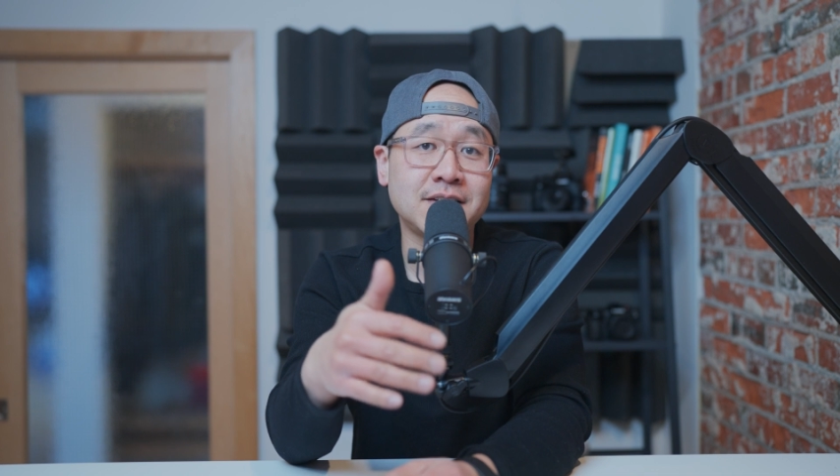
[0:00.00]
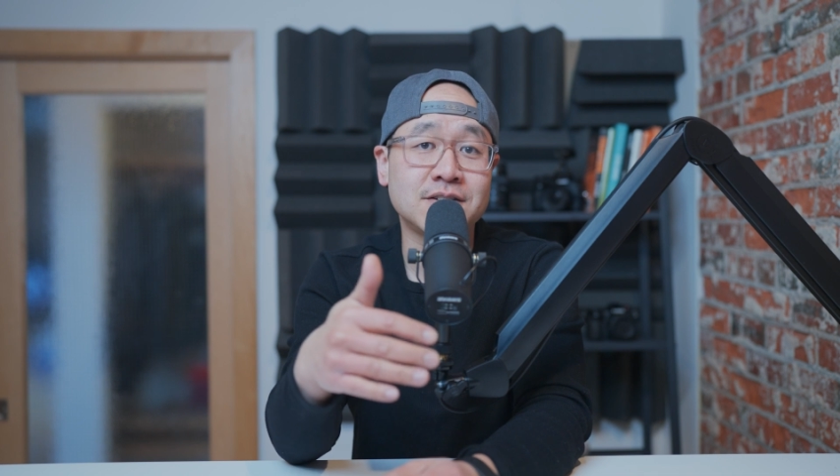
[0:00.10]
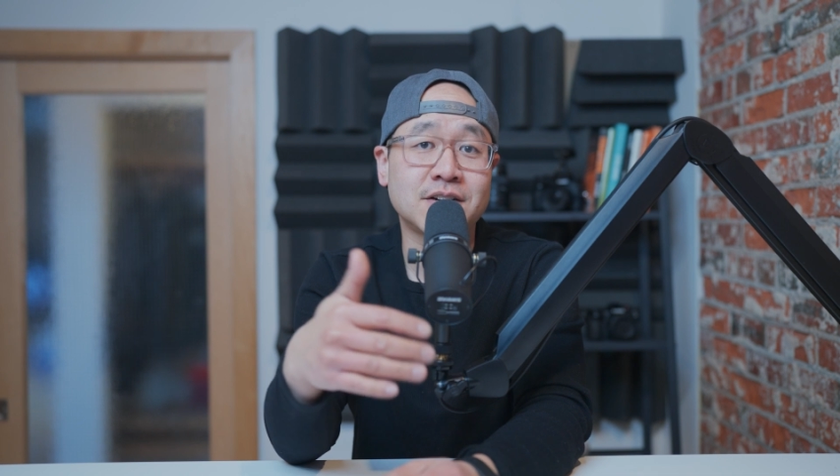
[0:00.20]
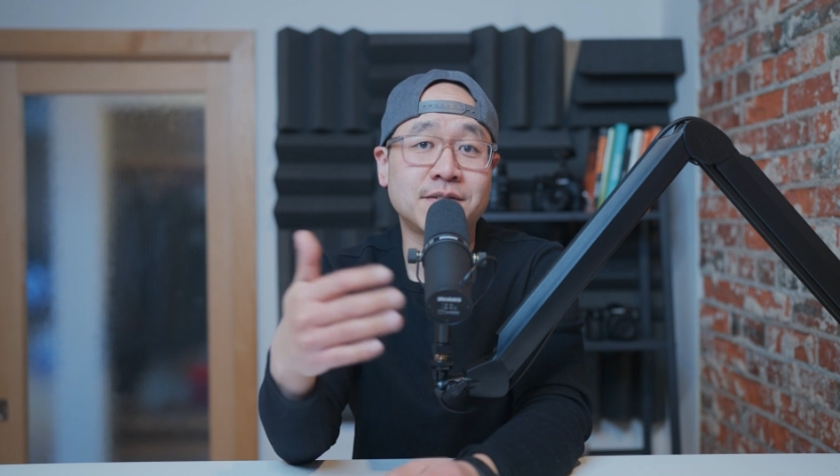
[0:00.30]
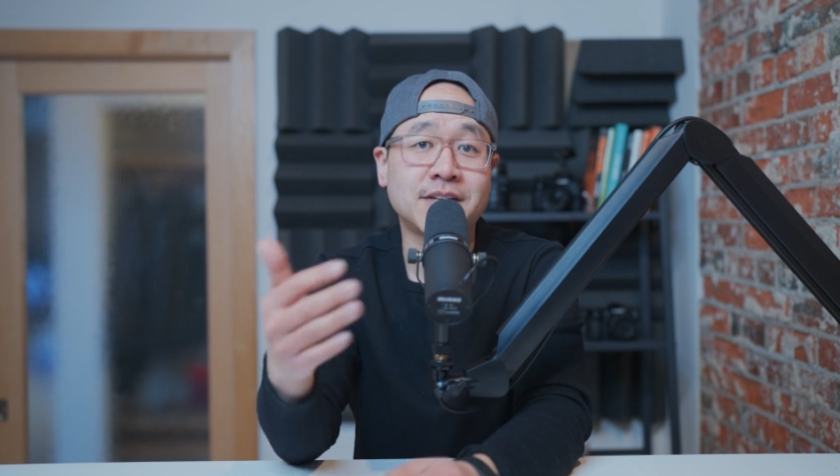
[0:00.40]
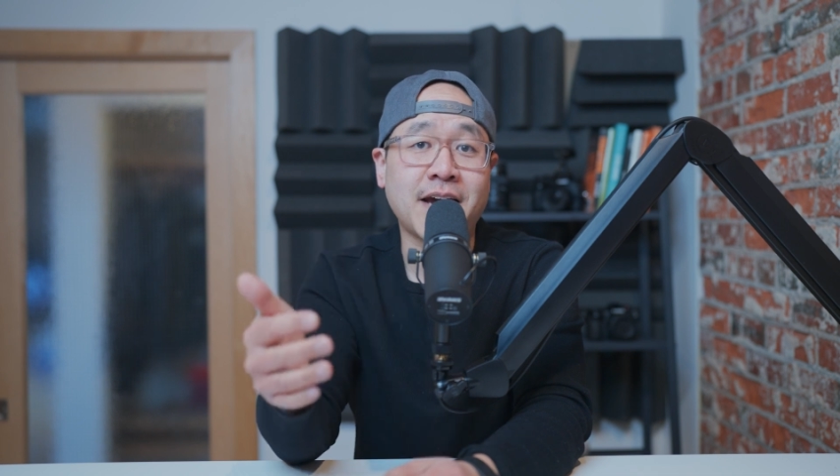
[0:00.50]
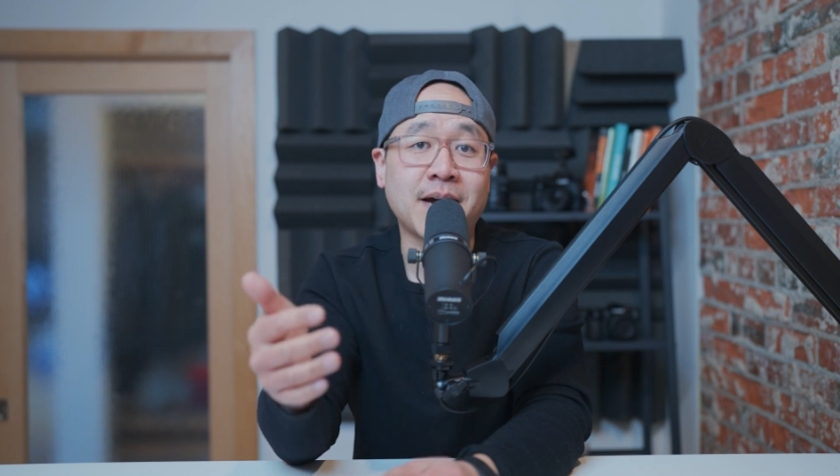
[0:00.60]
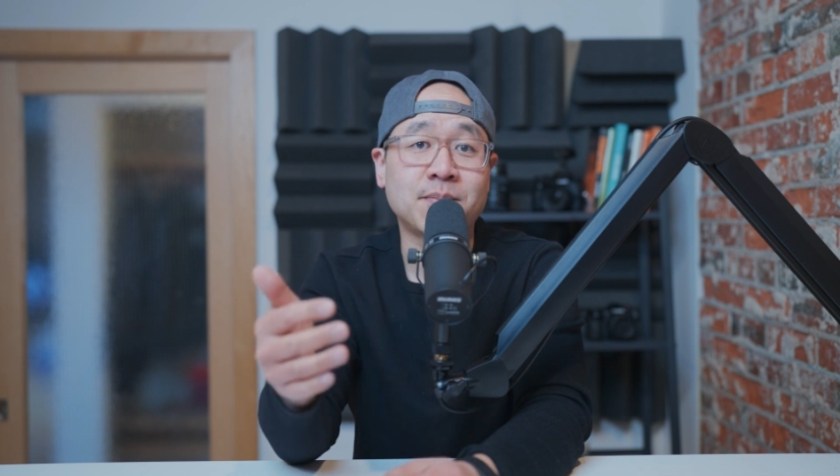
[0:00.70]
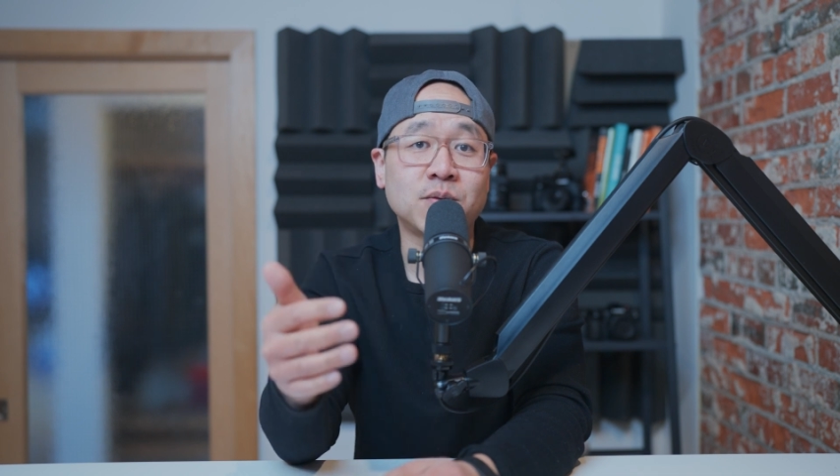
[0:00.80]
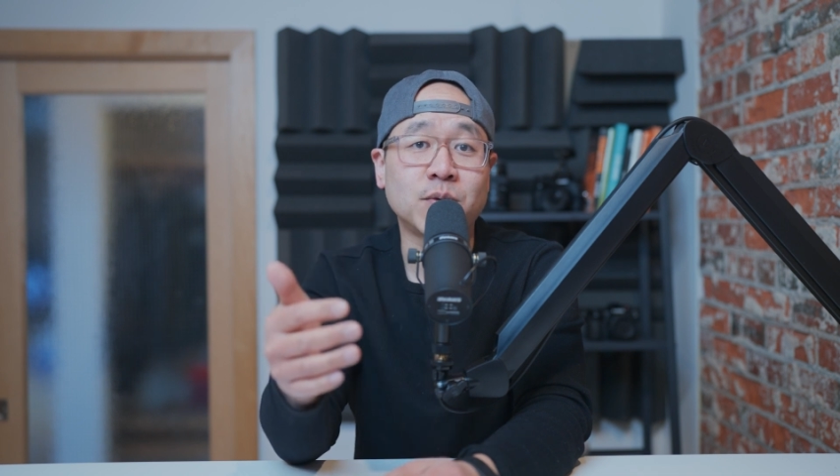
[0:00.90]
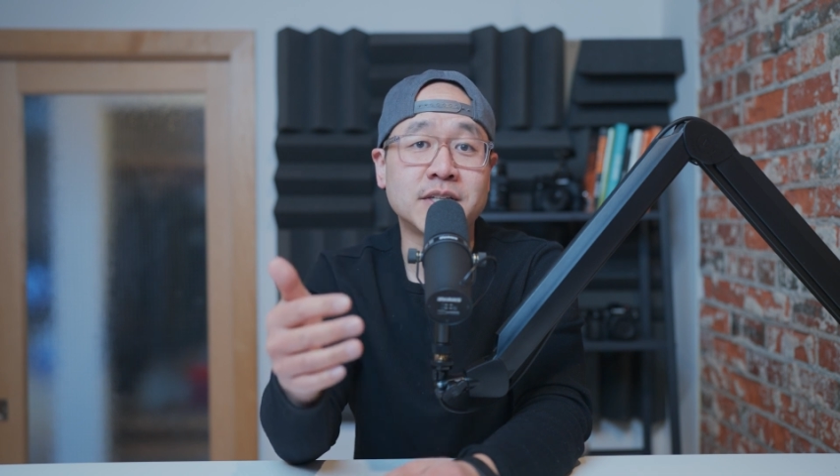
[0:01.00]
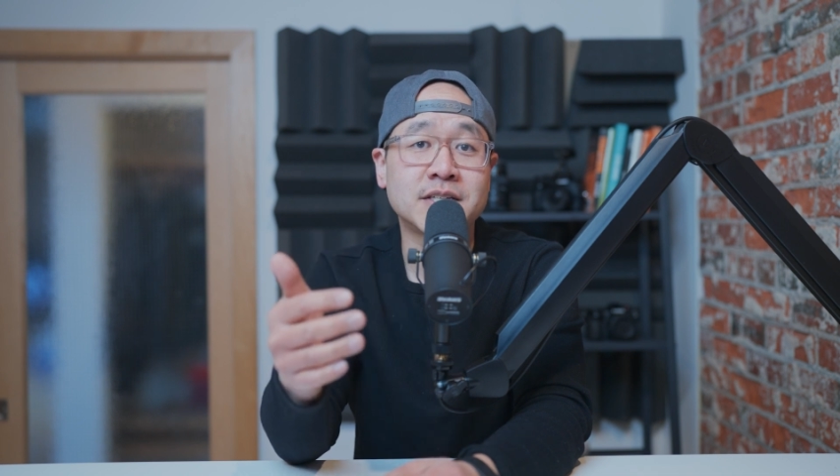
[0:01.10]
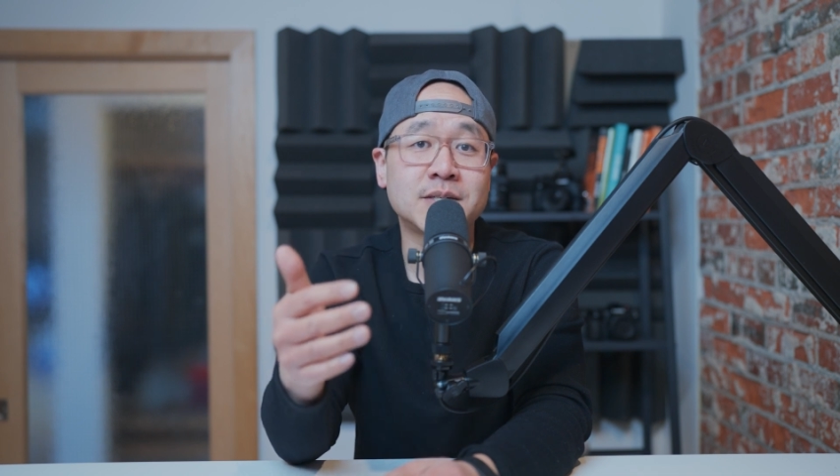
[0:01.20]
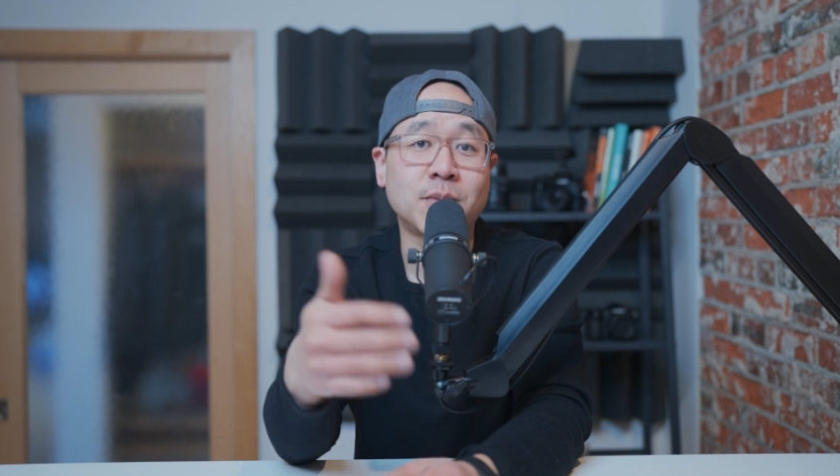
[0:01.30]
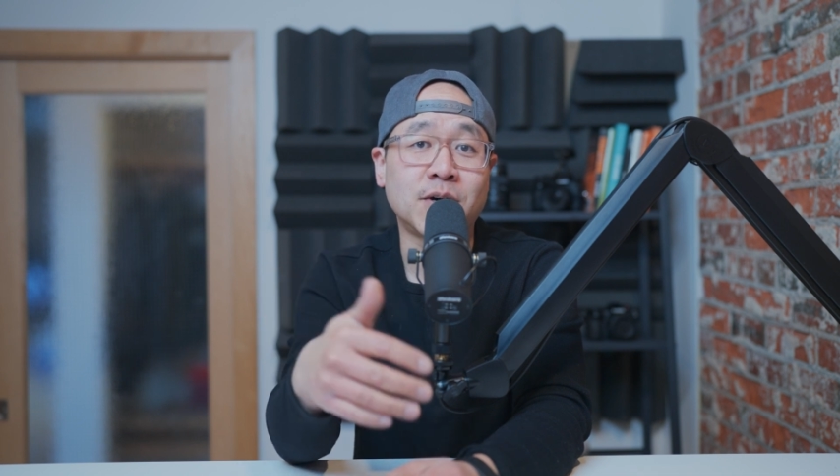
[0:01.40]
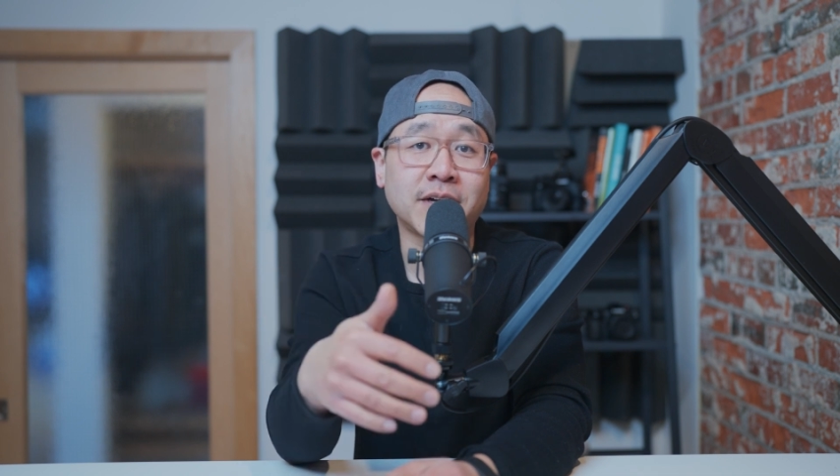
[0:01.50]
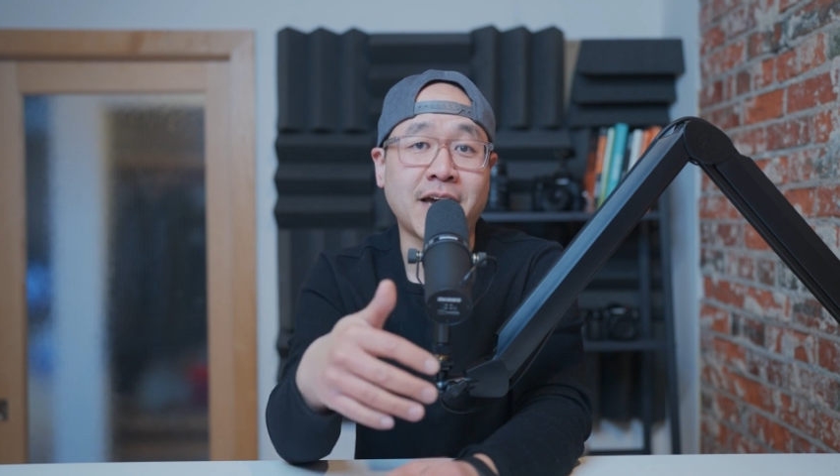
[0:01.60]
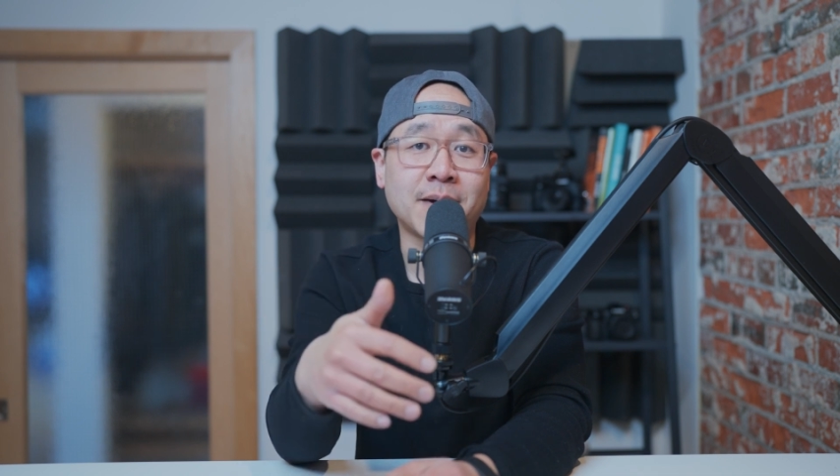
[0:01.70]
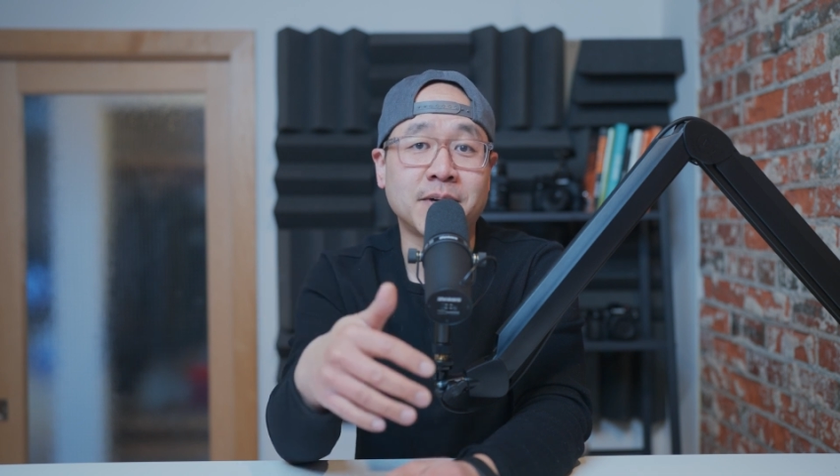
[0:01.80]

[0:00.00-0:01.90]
these often happen when small cap